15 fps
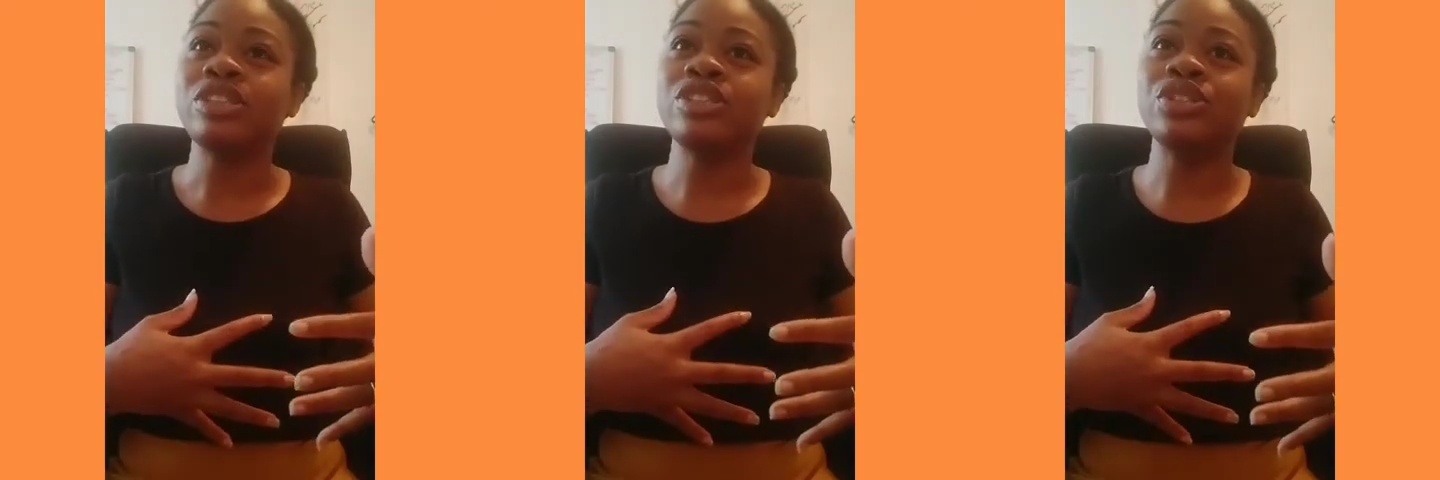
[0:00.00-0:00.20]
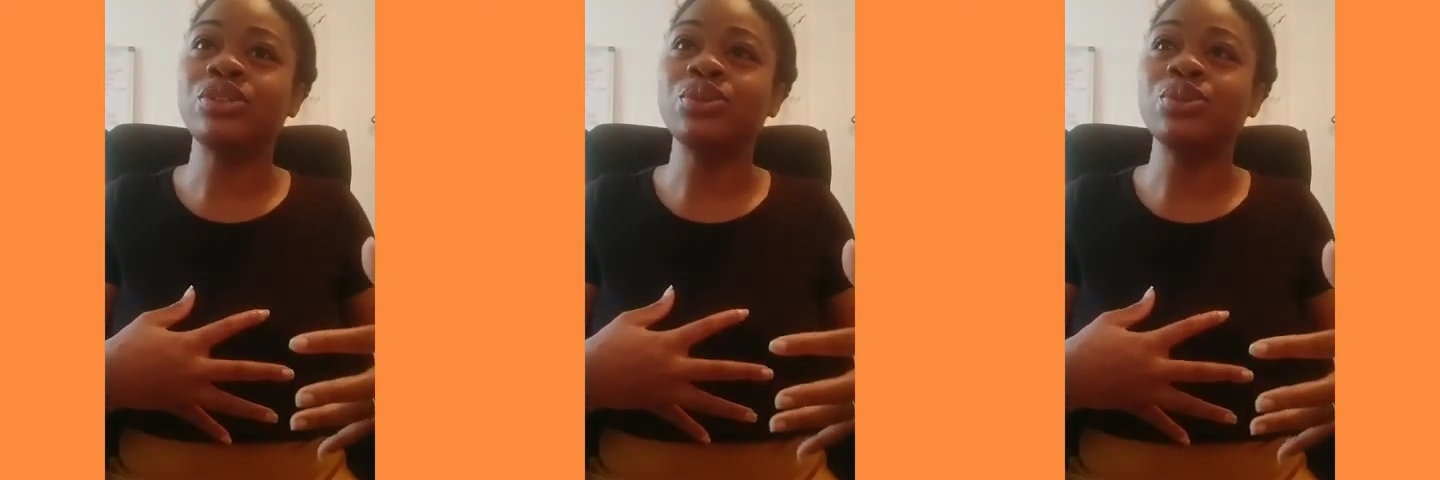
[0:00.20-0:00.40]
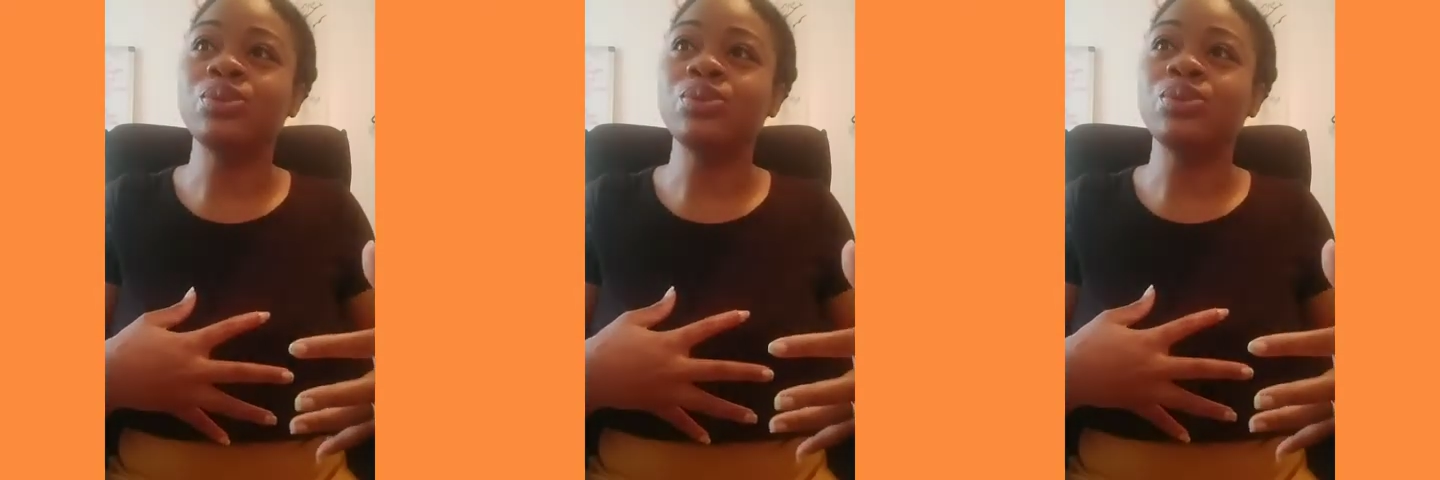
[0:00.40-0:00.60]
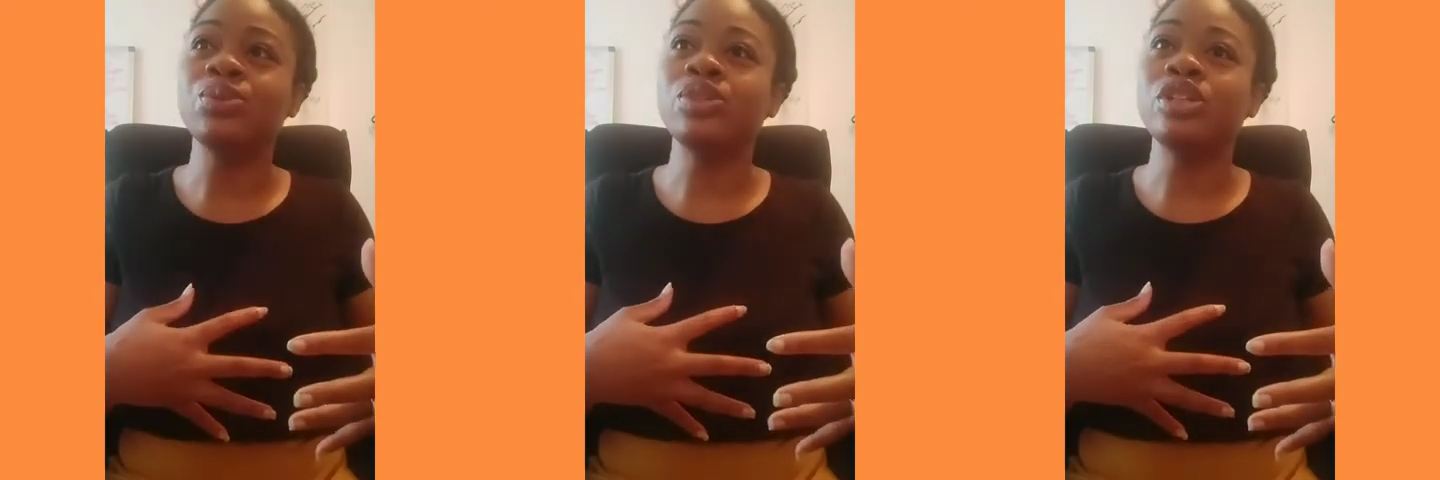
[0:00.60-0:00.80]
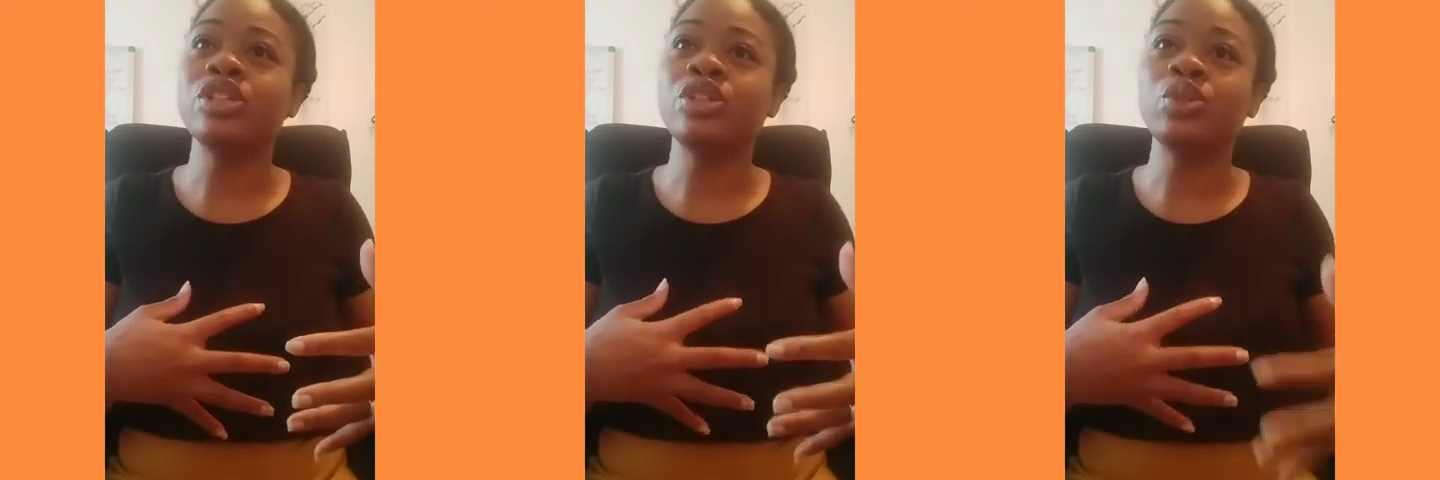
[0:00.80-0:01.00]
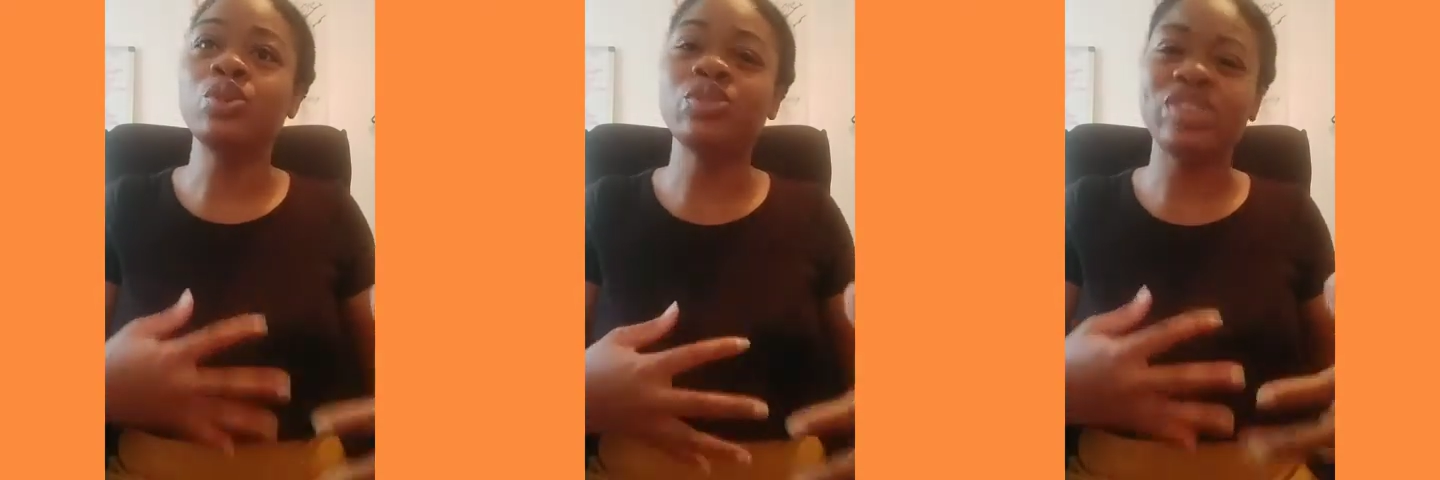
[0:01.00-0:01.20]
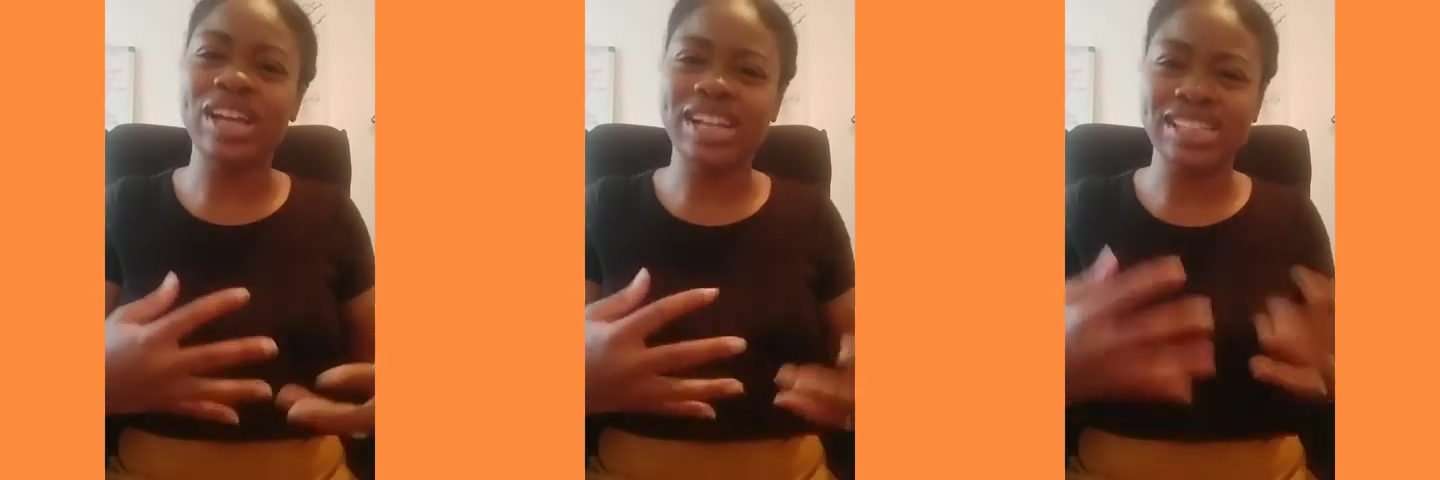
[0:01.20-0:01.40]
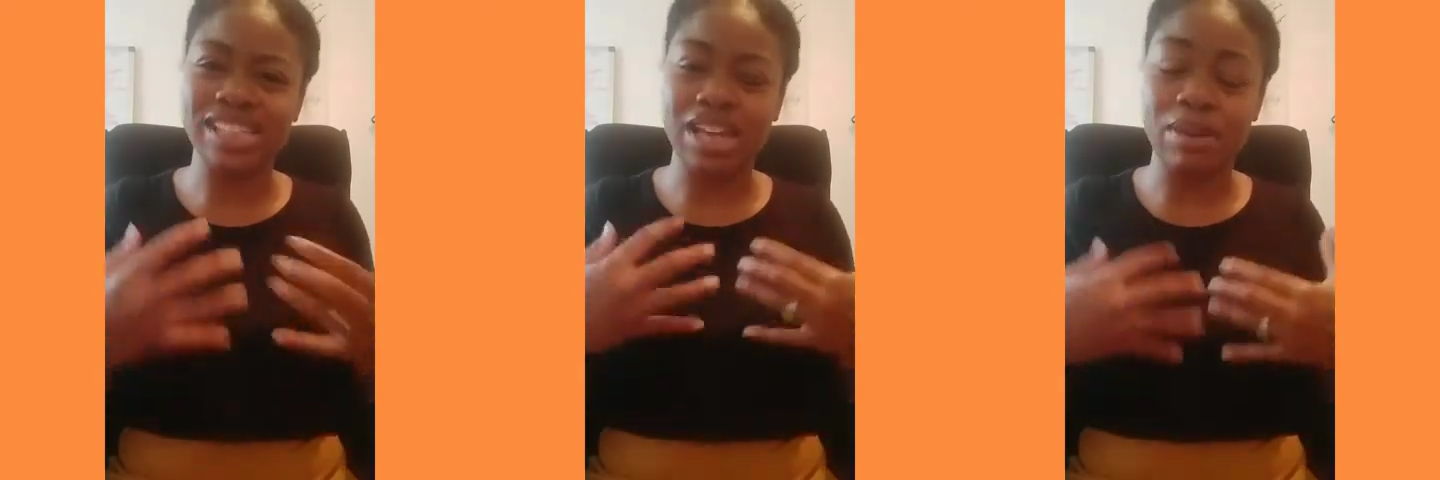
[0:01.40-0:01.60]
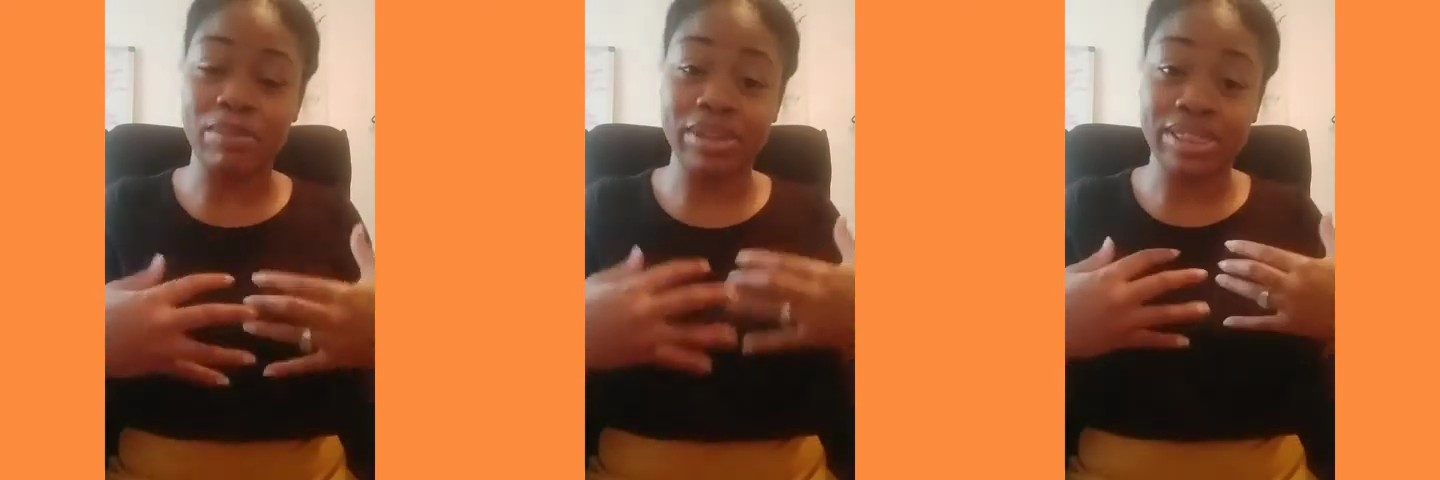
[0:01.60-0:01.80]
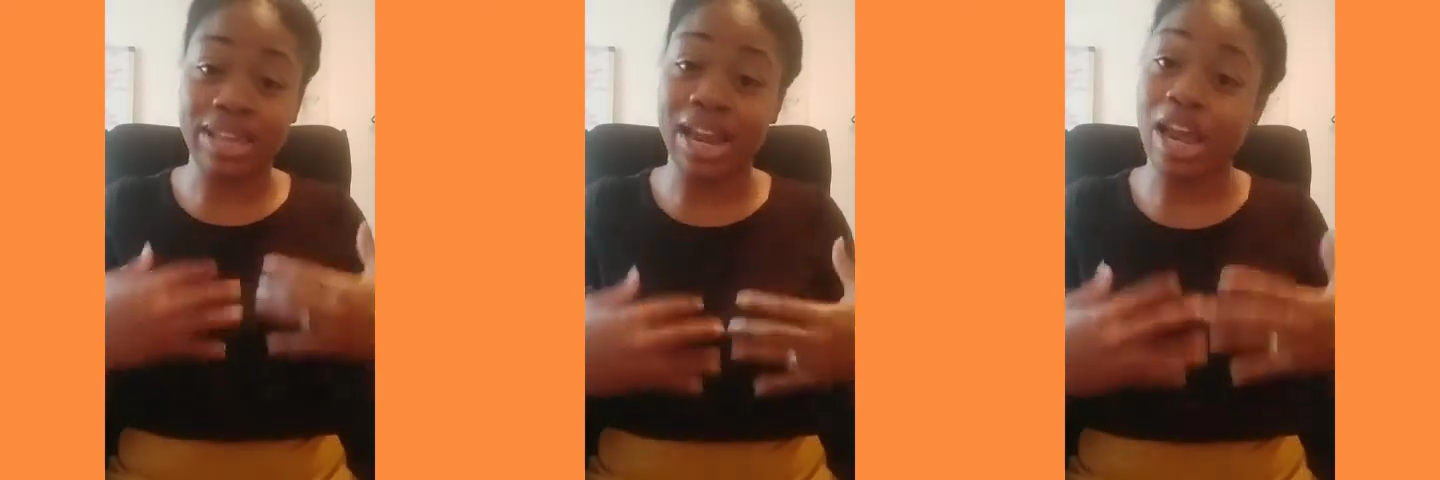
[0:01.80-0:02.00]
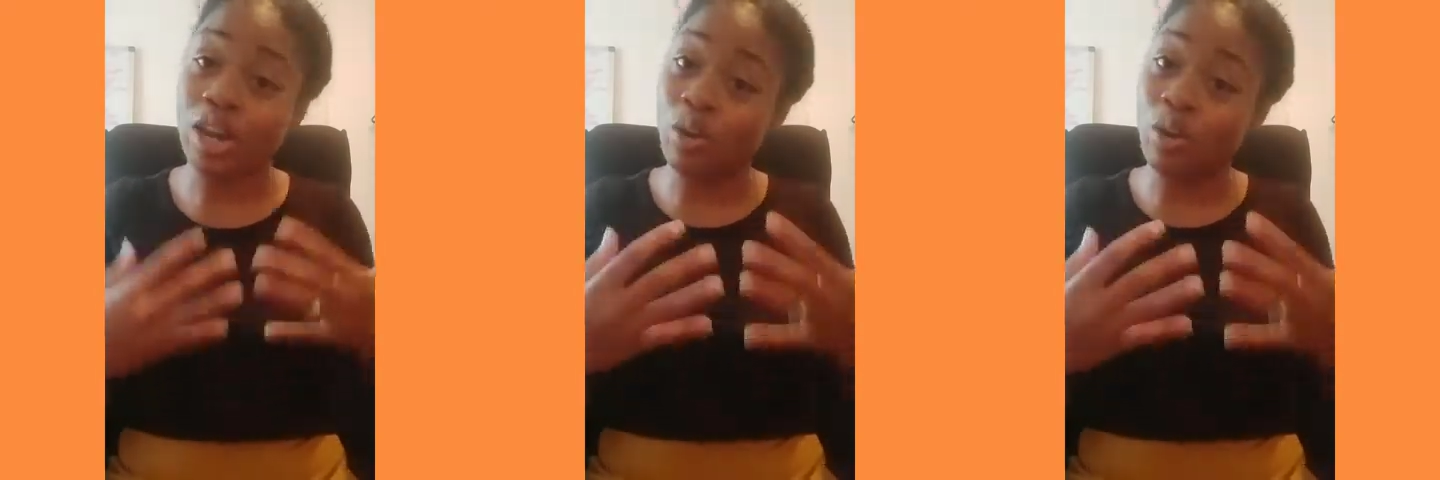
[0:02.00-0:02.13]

to do things in me that I